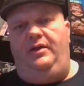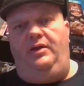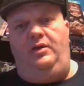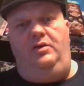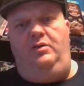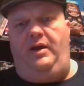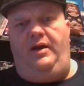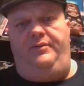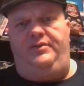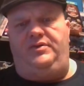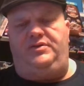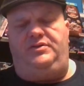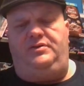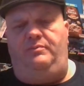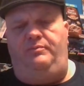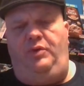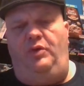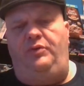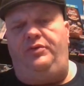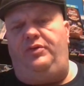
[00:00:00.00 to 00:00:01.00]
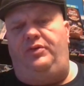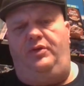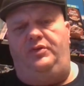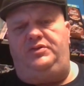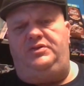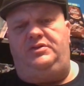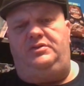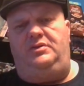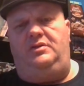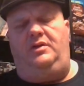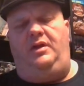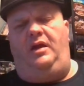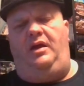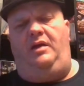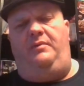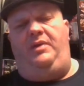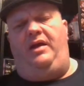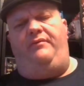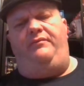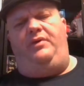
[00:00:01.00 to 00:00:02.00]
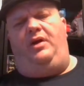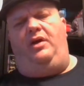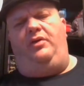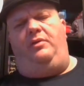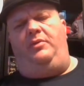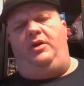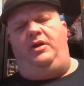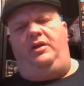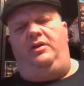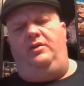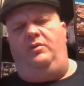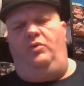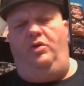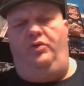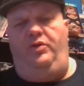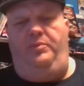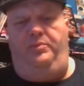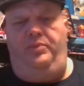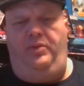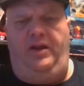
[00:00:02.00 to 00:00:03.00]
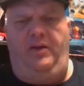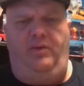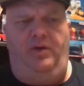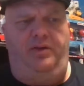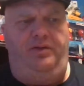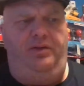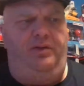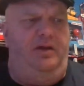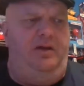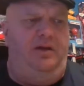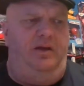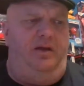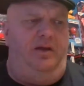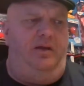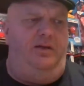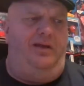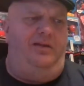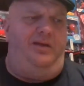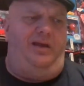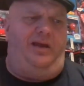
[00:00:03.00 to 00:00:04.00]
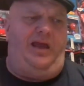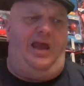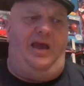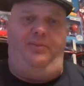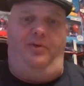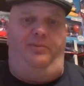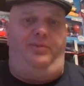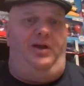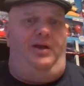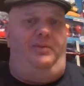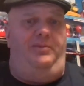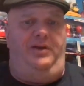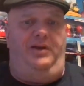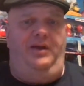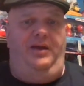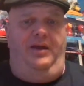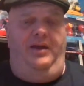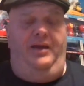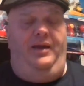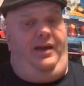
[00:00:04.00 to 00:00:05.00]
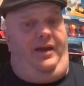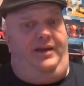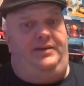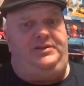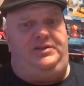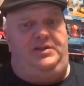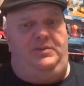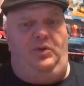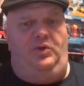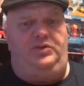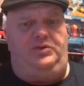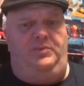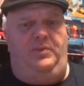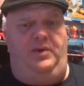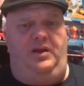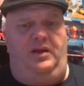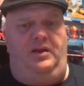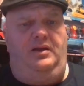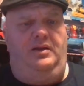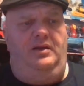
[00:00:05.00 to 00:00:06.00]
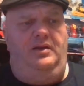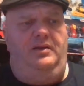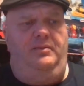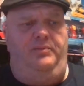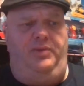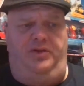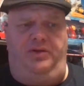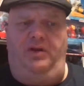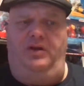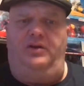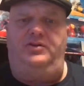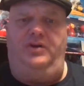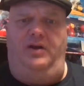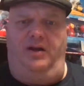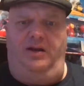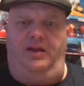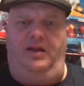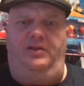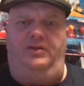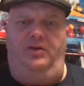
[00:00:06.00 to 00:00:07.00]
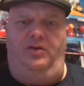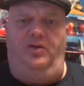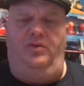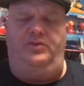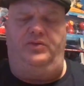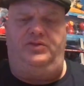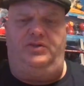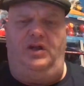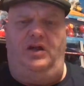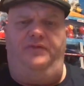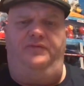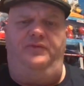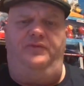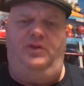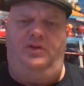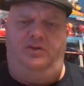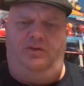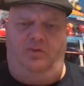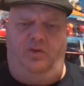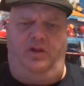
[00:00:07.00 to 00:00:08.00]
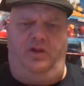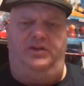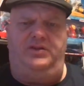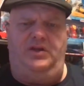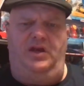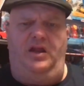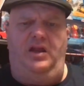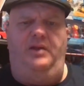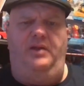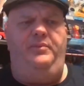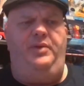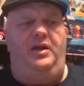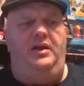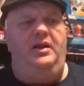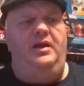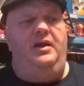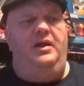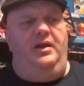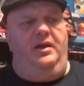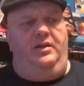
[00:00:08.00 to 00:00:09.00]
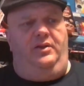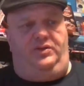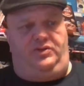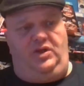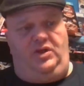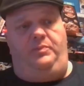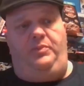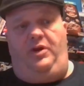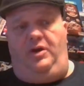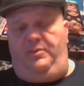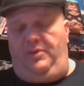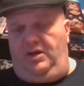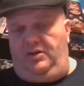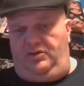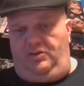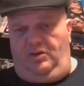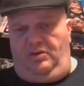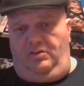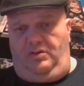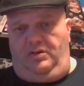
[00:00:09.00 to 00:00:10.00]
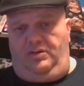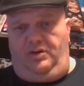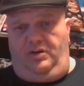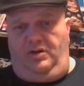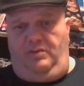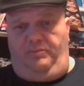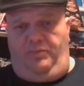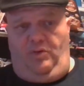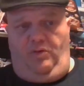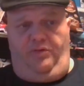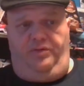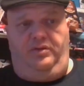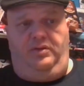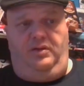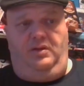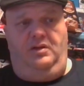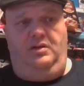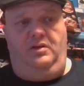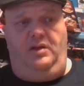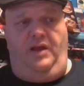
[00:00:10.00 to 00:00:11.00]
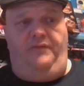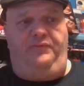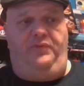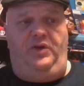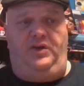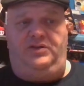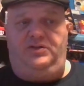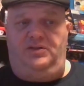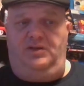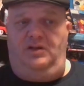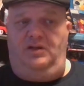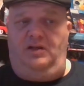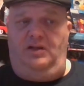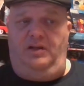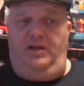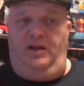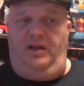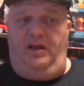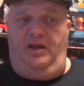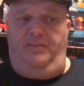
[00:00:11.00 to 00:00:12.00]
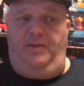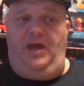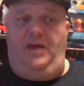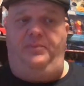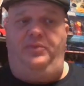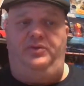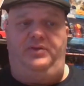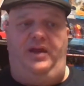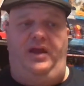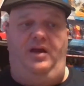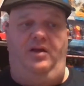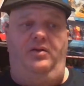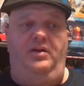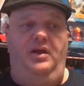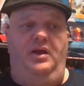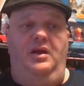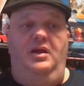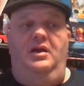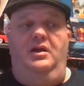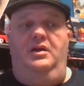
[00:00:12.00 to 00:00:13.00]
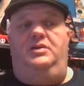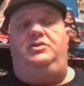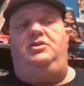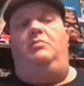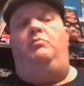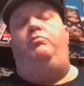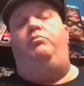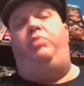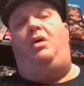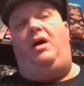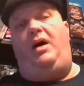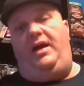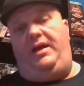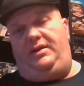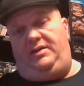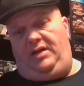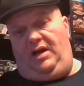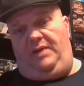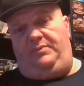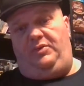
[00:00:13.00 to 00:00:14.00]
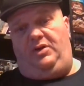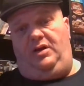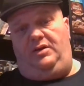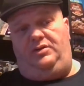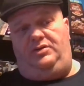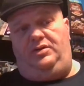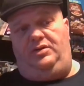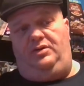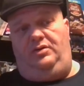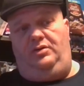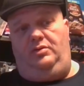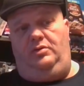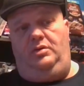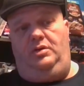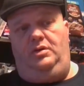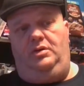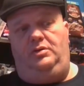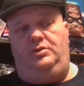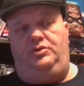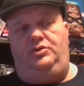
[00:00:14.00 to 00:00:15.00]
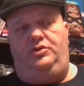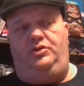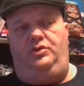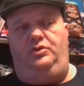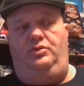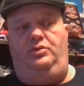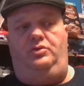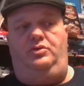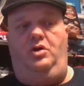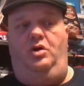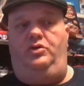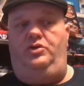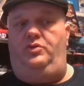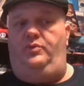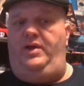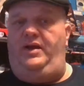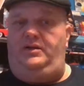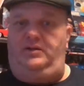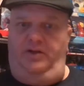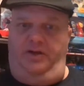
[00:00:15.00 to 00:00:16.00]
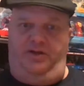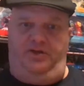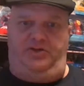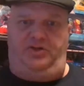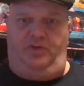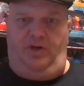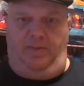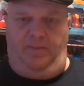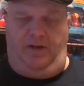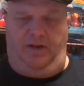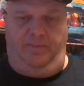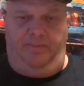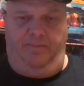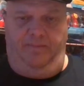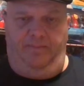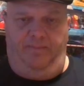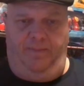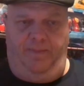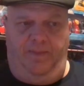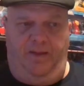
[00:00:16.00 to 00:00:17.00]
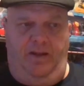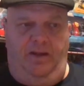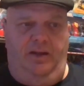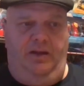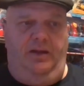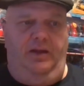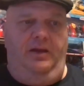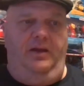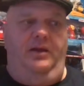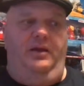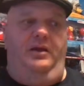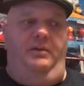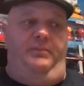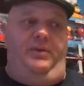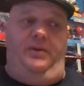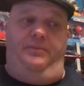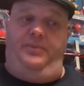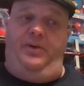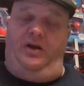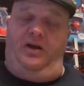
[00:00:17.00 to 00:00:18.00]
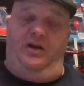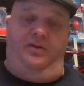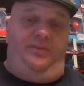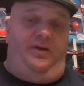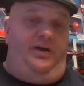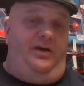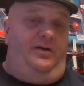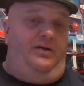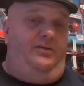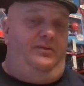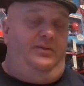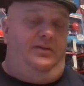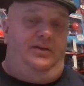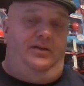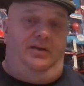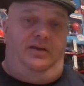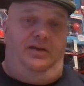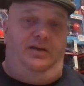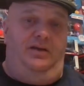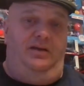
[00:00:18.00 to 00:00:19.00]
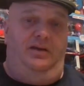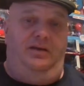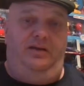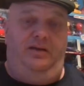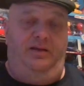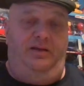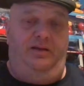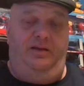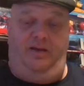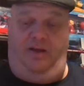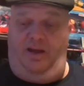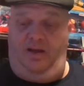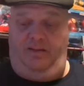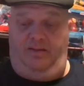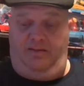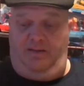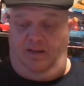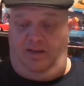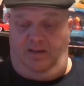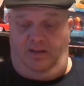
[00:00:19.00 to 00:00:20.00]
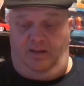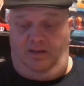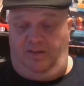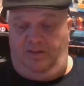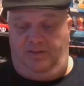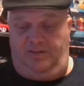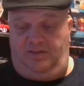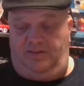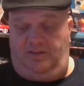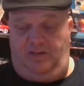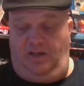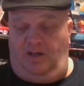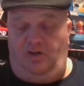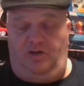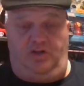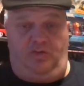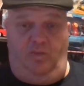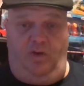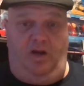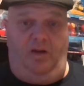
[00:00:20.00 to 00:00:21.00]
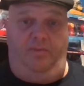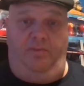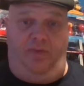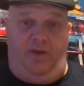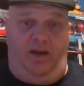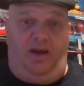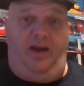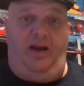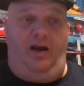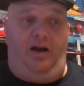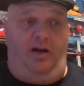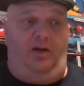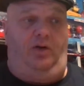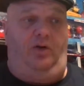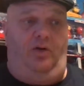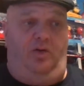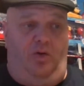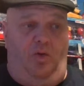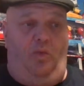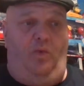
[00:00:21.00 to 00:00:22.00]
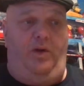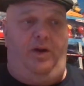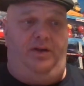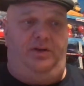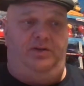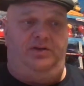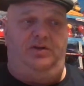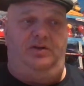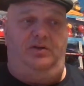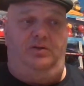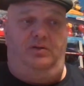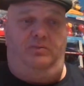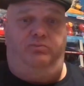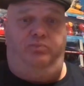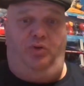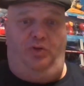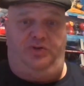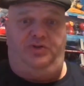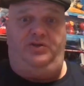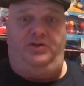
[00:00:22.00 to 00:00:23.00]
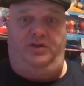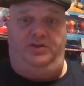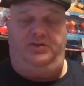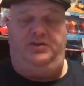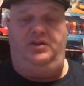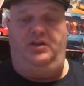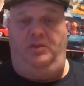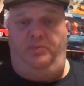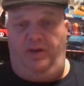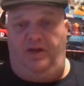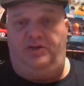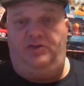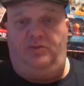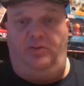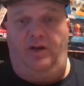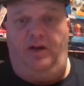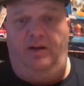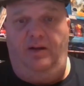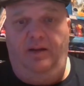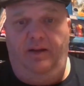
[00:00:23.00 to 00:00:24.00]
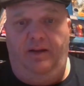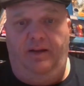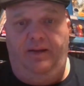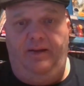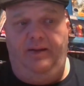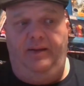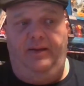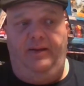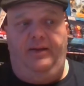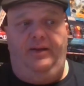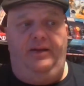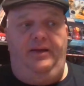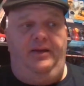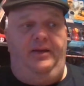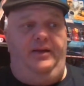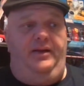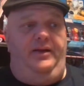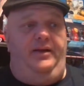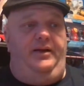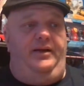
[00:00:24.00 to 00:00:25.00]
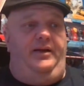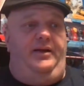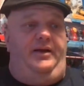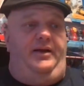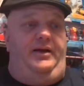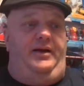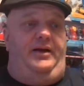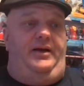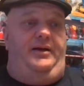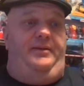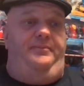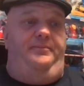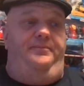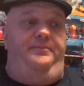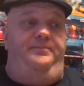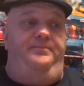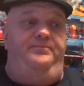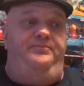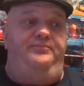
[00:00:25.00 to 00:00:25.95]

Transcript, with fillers: who has both of those um, have all the money in the world to play with. And I think Apple probably has the most money, but they're trying to get their own stuff and release on it. But looks like Paramount turned both Netflix and um, Apple down to buy Top Gun 2 to go directly to streaming. But Paramount, I think, is sink or swim. They are going to push this to the big screen. Um,